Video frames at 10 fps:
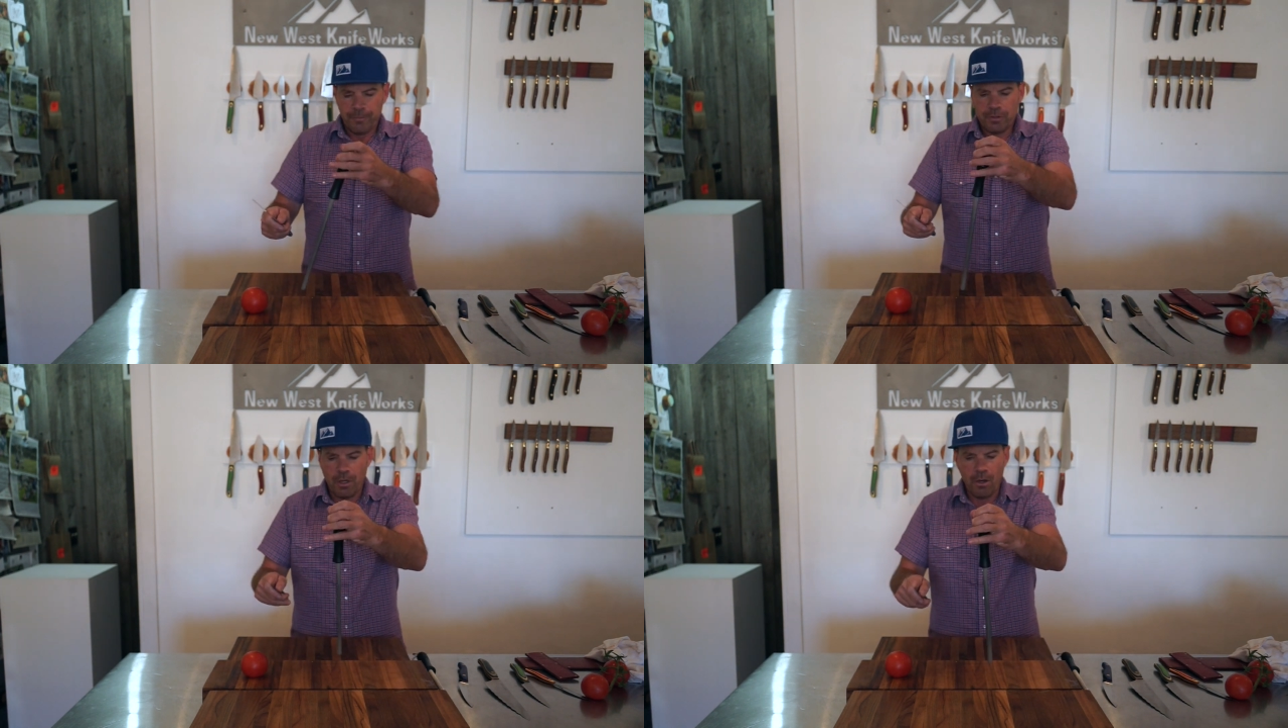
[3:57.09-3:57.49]

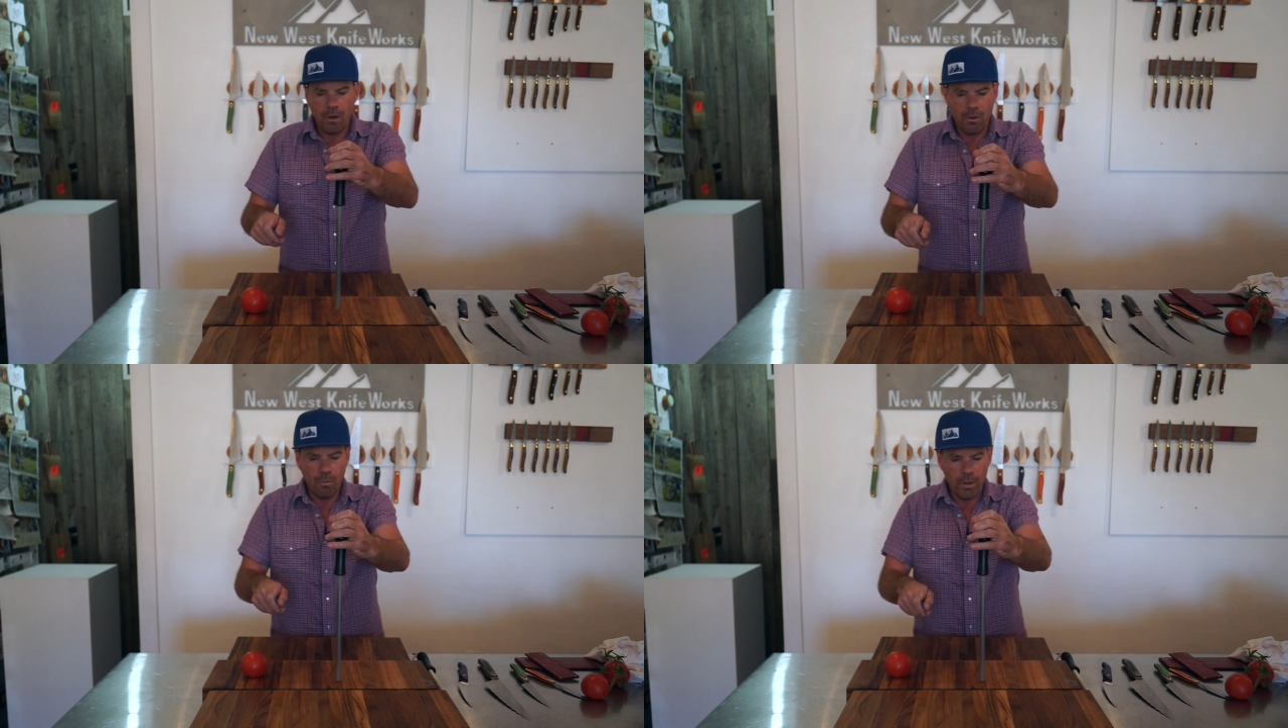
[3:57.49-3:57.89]

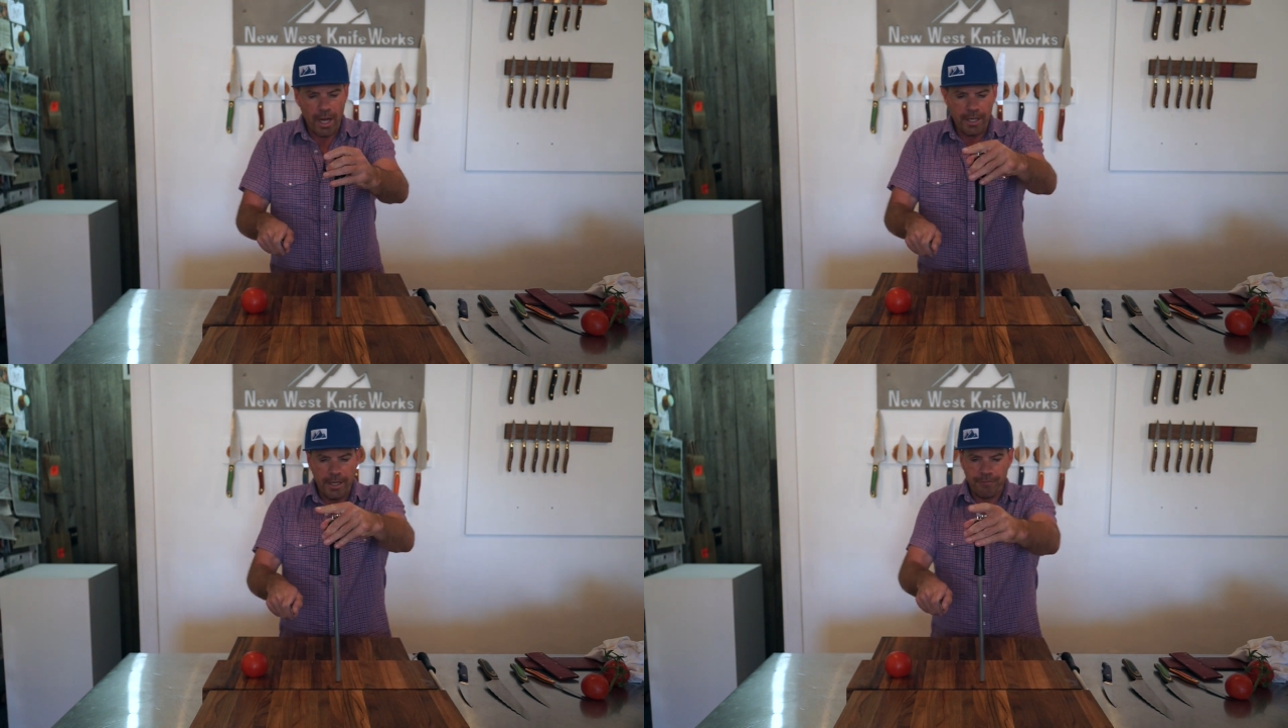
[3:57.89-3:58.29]
So
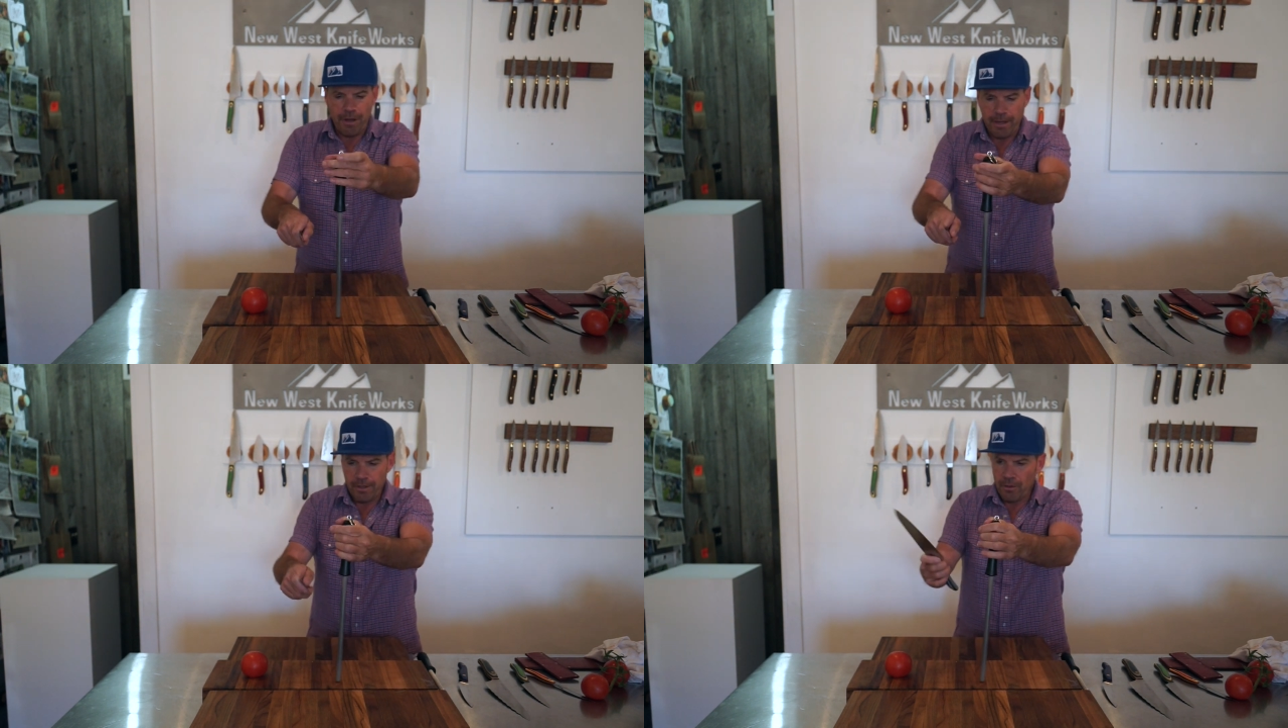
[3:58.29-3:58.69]
if
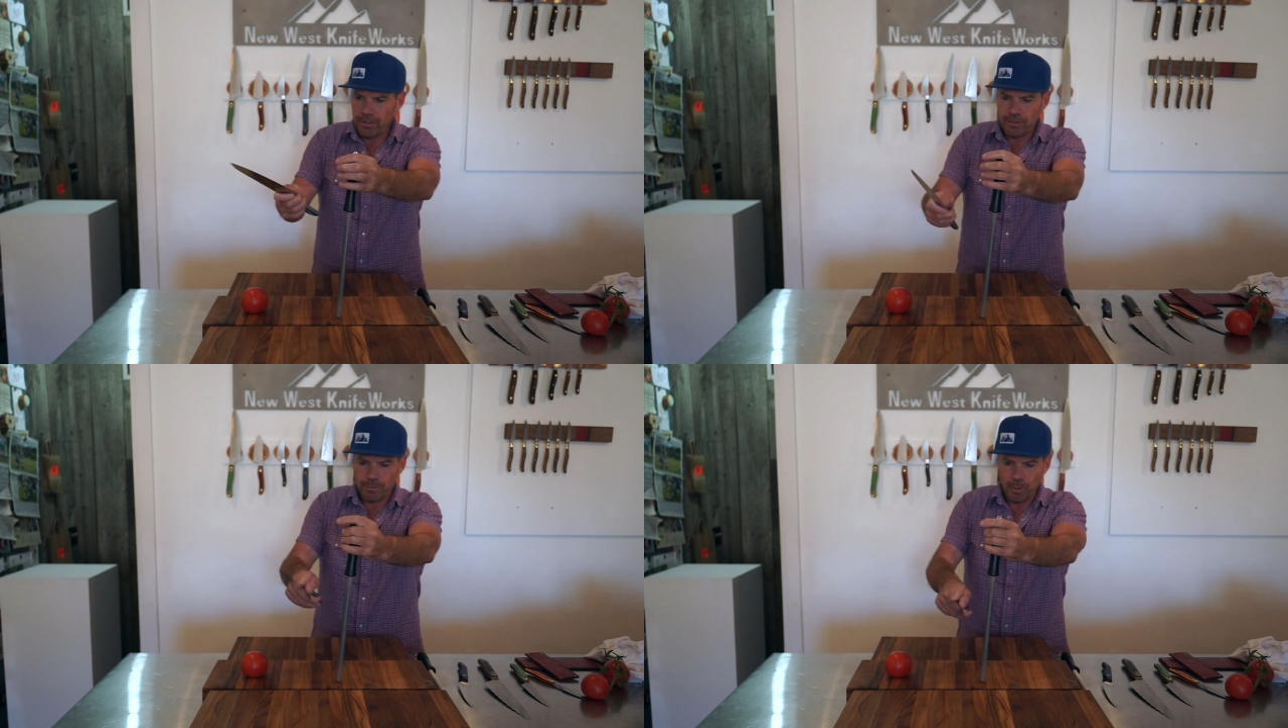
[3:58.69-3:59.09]
I know
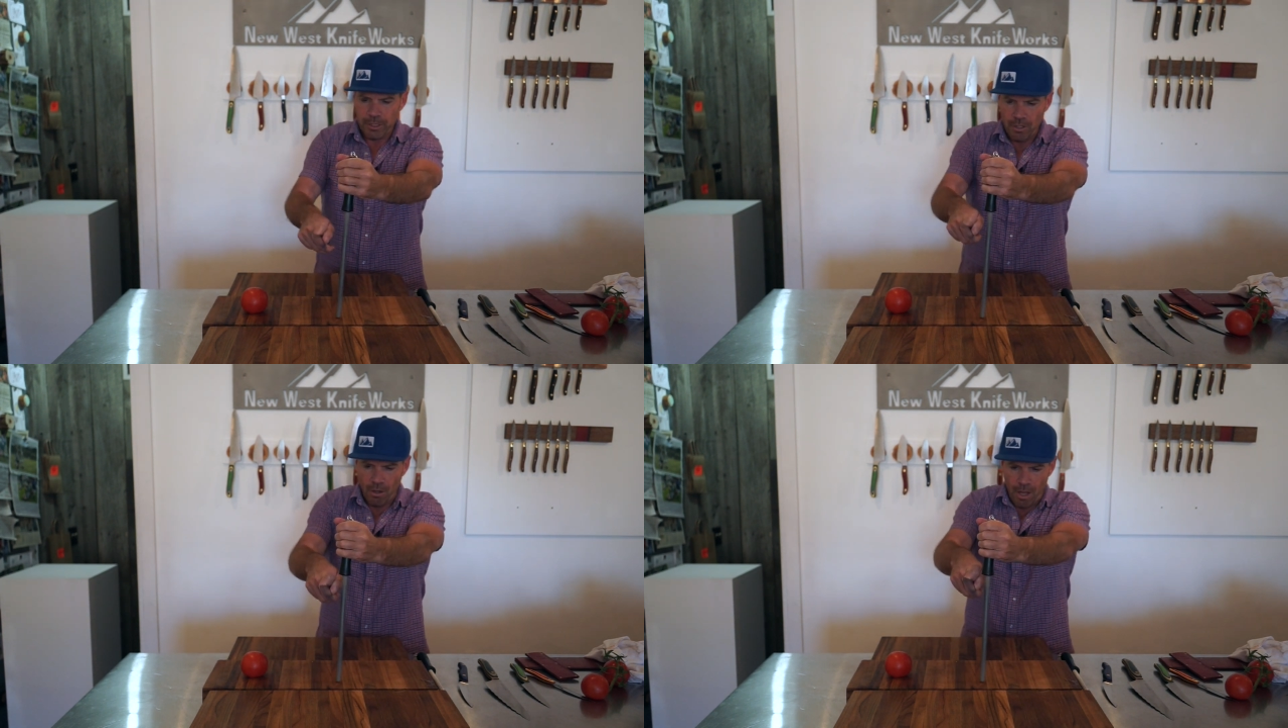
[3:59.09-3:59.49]
this is
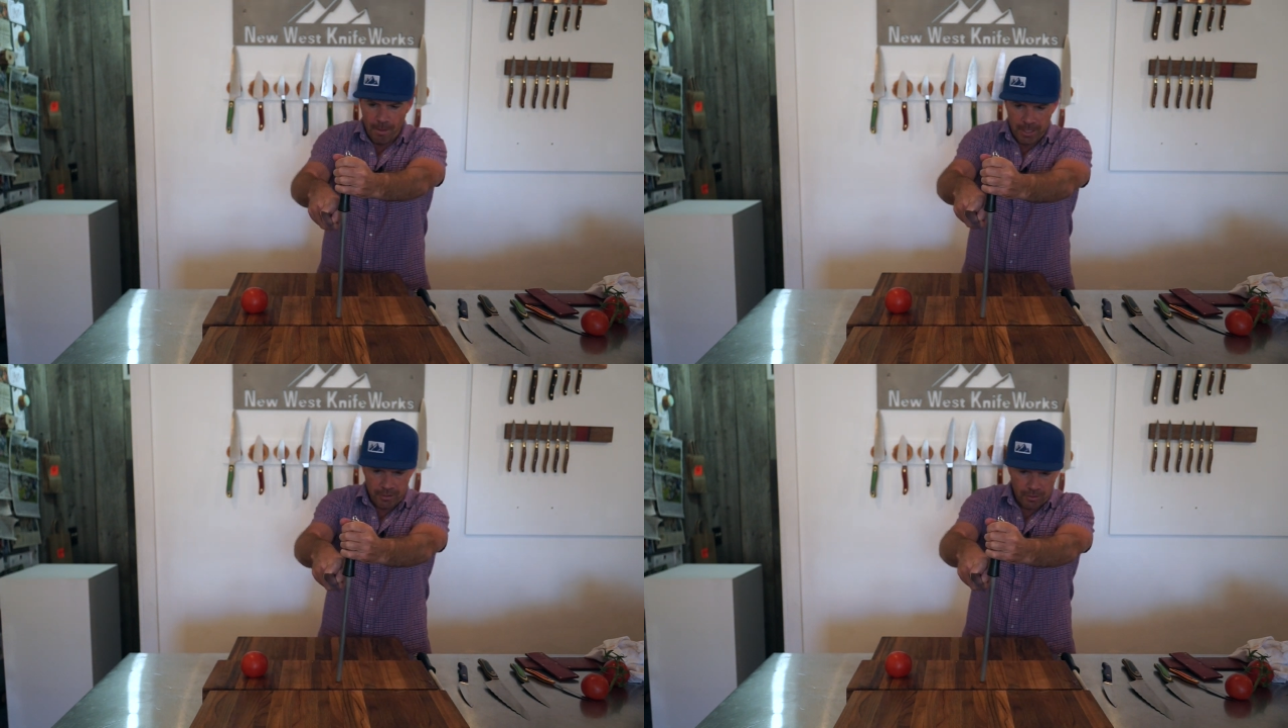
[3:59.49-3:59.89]
pretty dull, I'm going to